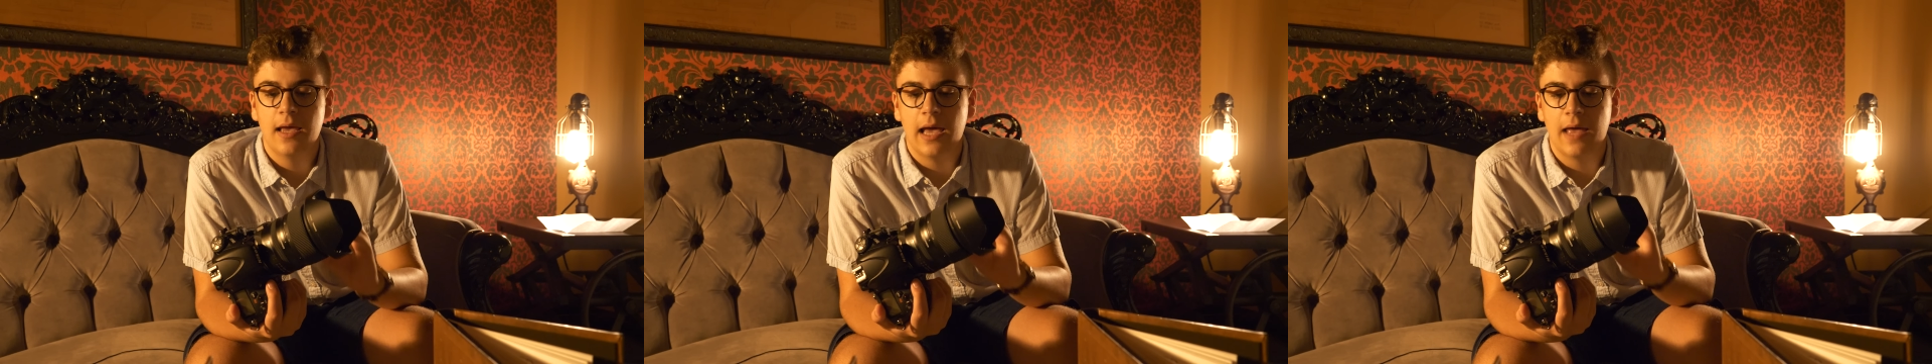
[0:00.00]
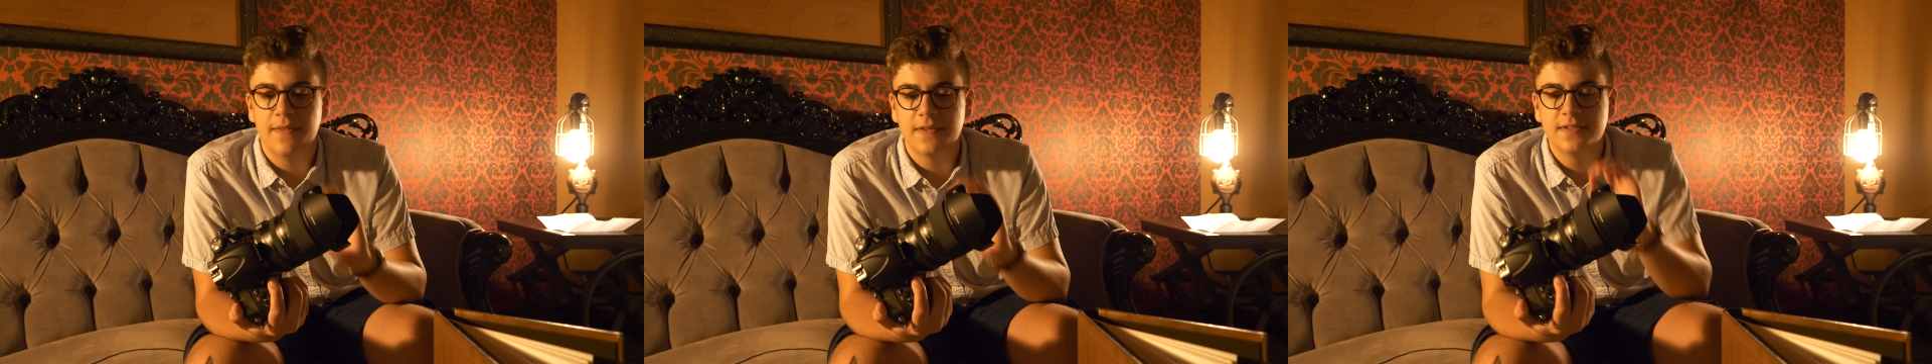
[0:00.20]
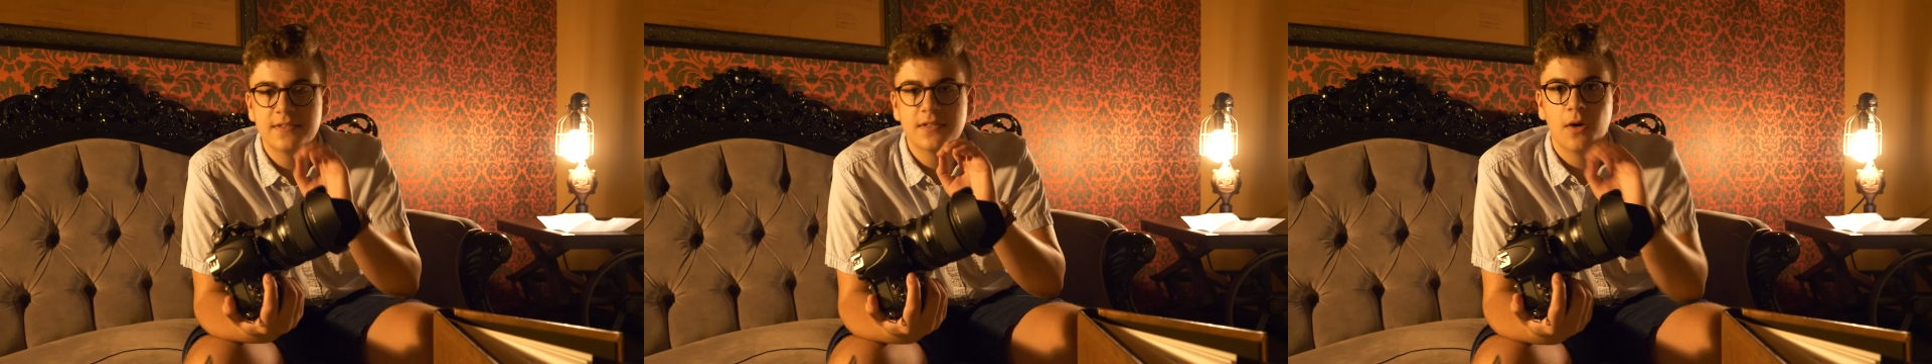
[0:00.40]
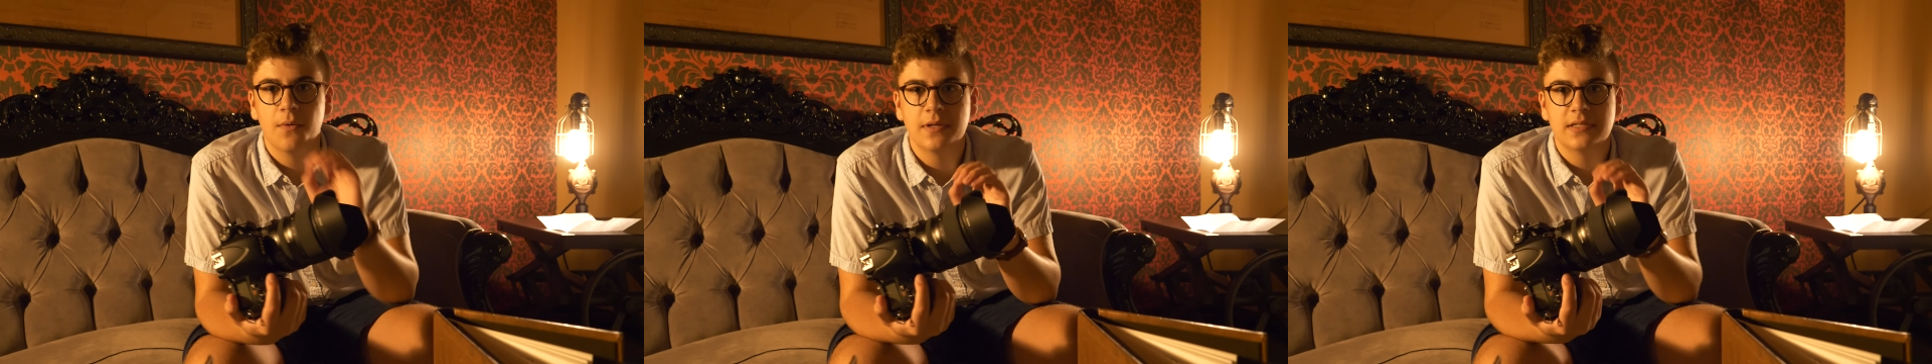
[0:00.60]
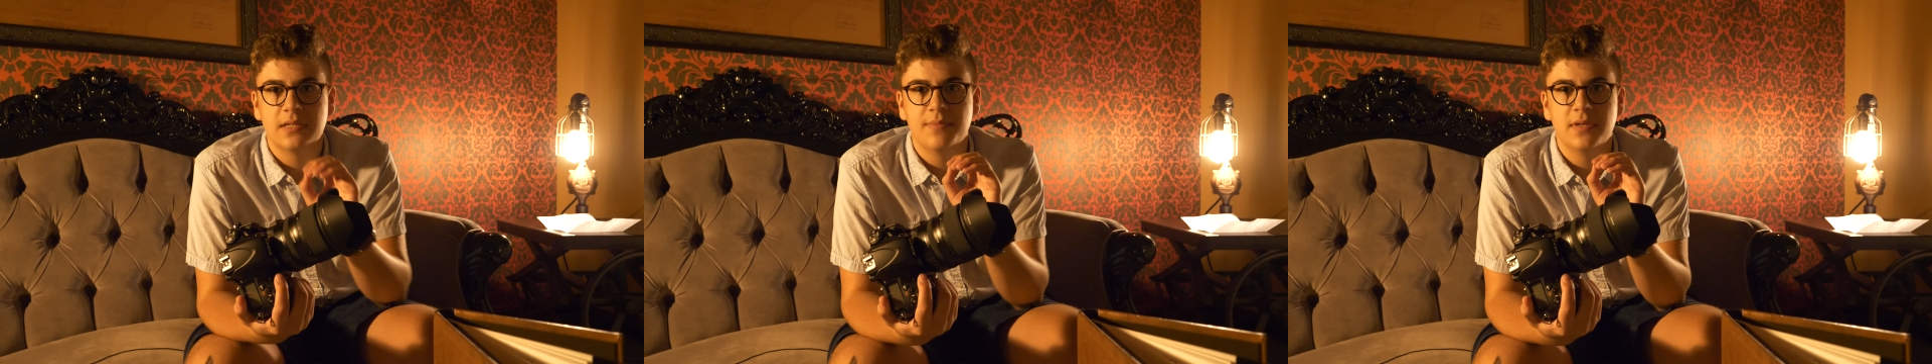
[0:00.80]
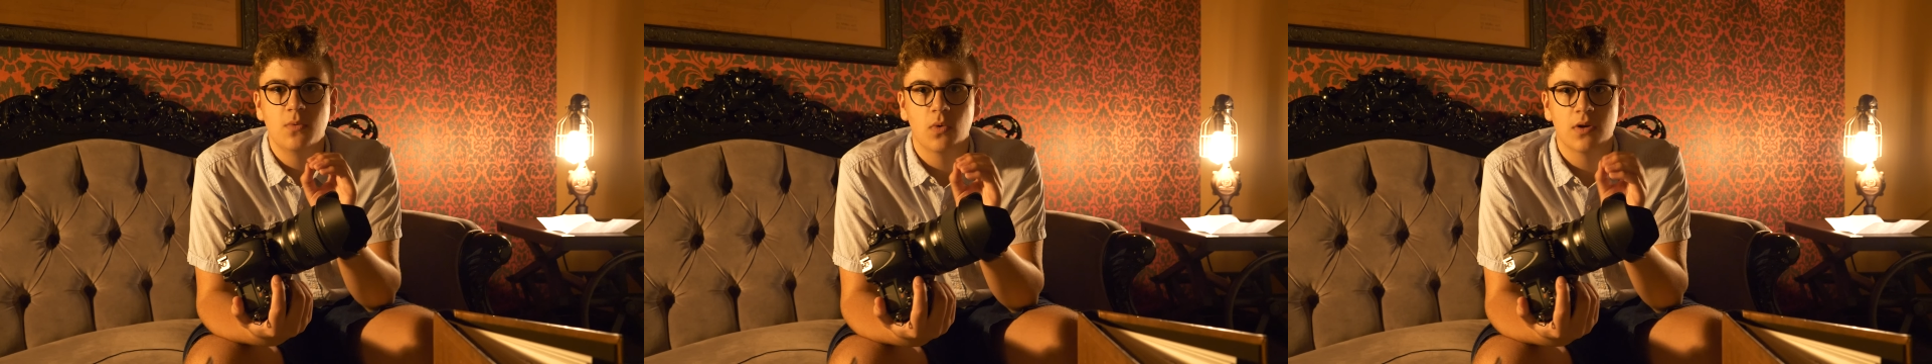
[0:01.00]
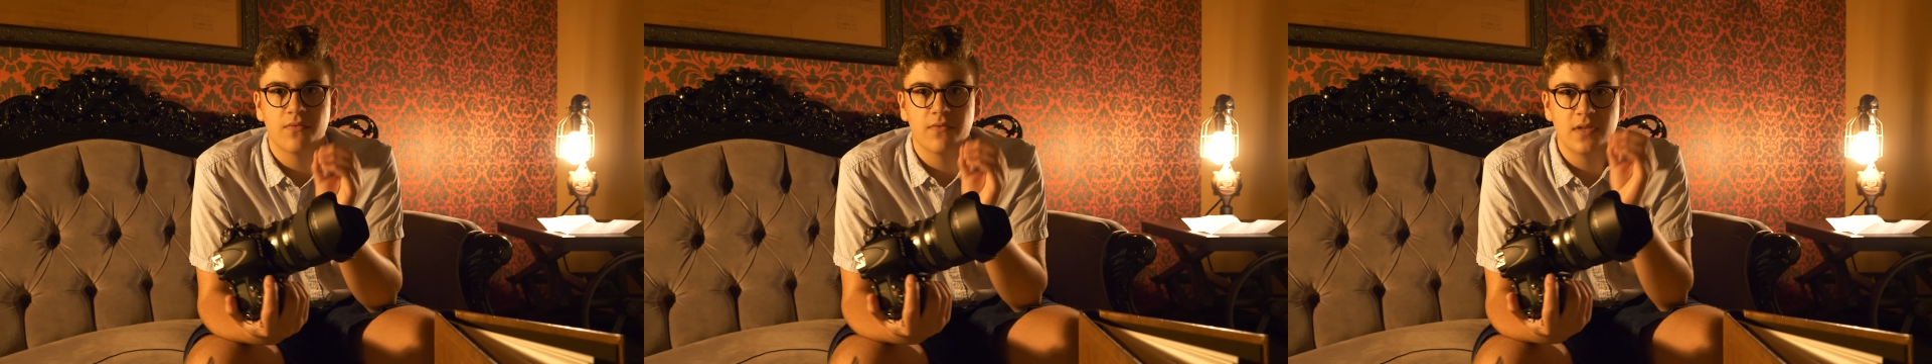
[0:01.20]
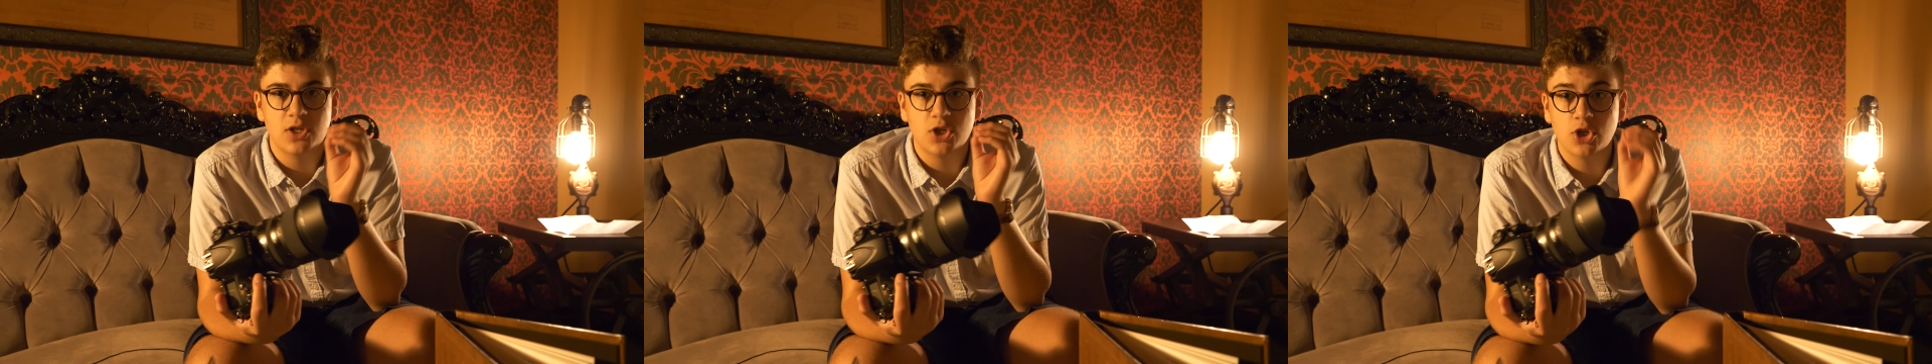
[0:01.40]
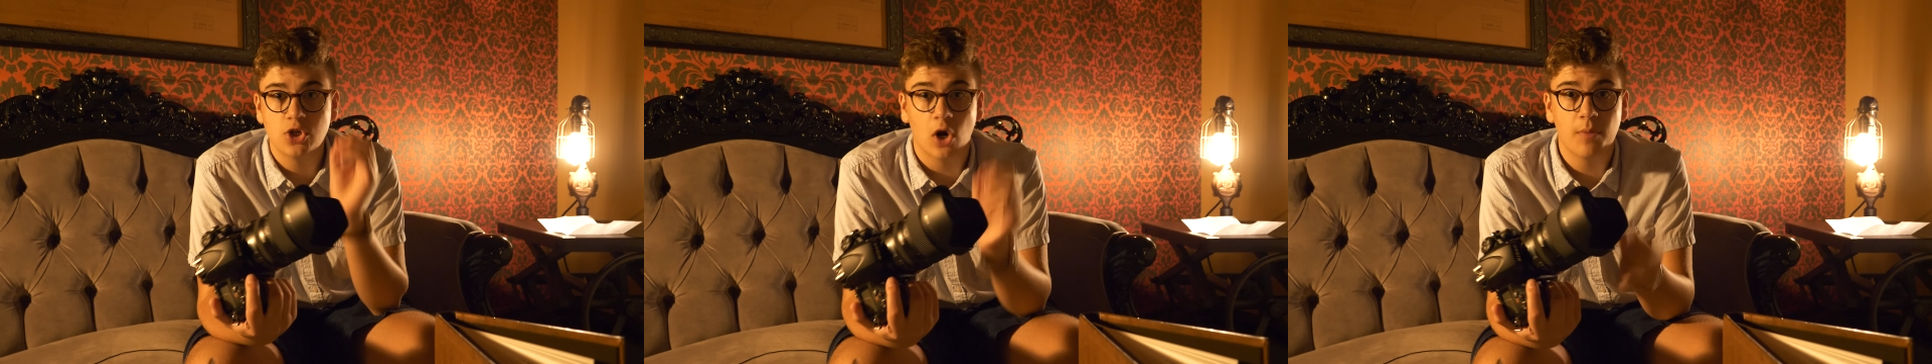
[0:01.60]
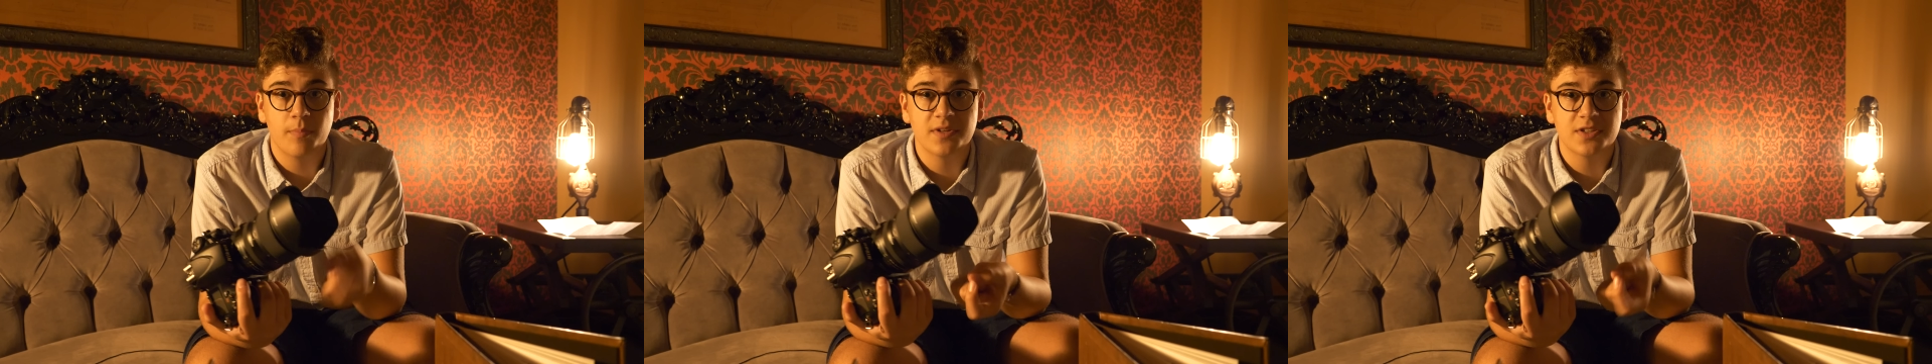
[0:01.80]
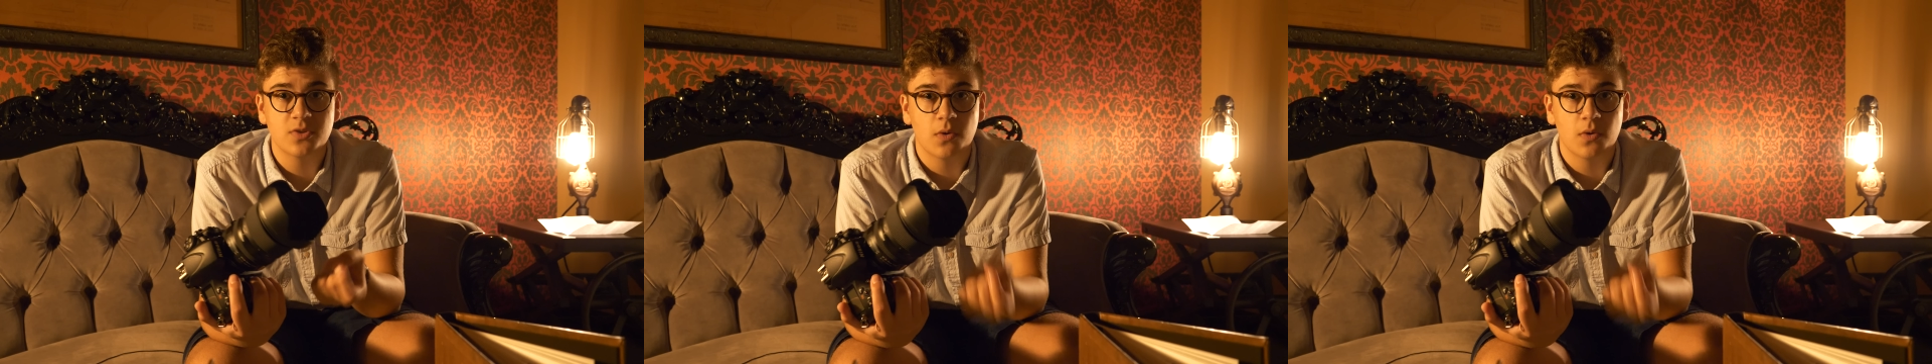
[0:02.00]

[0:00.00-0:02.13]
and this is going to be one of the sharpest